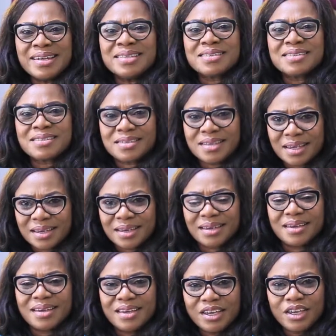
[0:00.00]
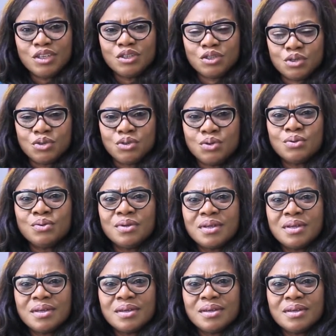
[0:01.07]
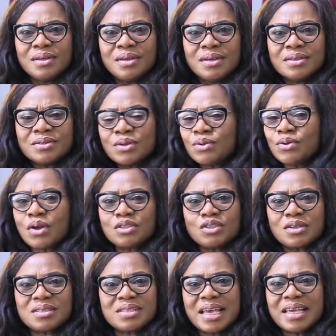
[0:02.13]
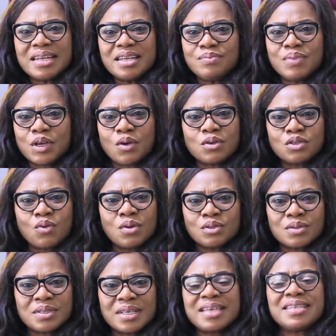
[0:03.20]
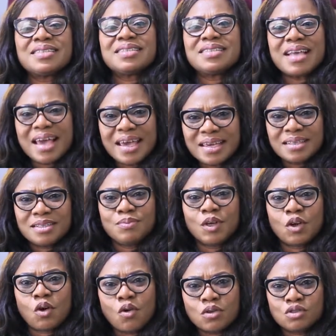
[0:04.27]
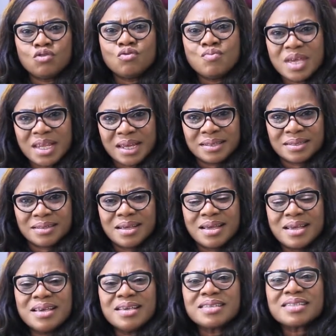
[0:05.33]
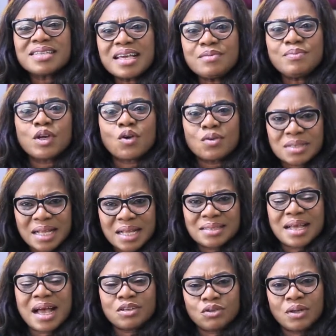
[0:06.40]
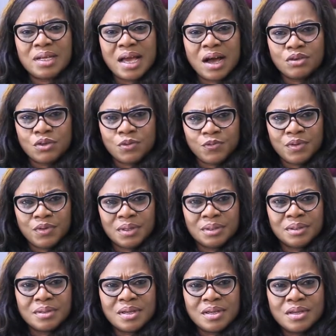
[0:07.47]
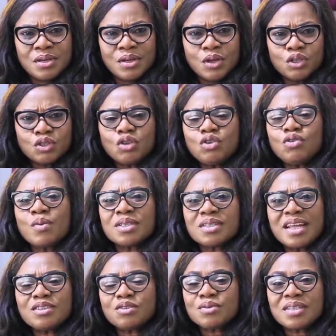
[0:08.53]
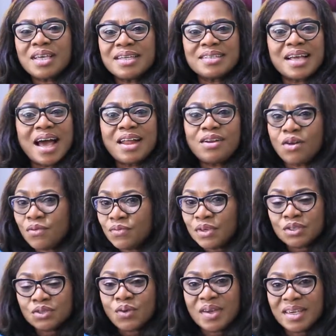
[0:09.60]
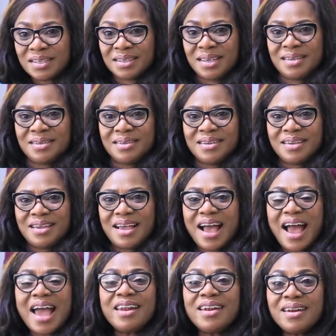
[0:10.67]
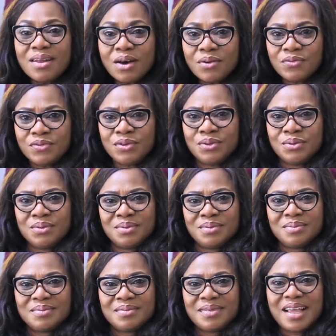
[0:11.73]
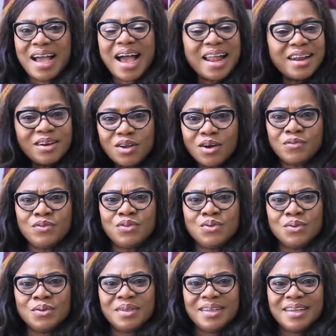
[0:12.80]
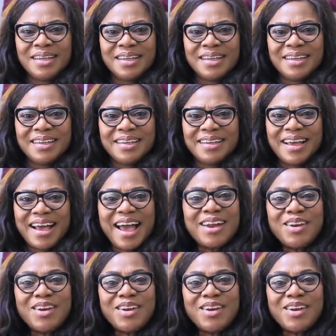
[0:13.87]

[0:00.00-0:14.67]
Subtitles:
it sinks into you. So not just saying it because you want to say it because you mean it. Say it because that's actually how you feel. So you must learn to say it. I love you. It's so easy. I love you. I love you. I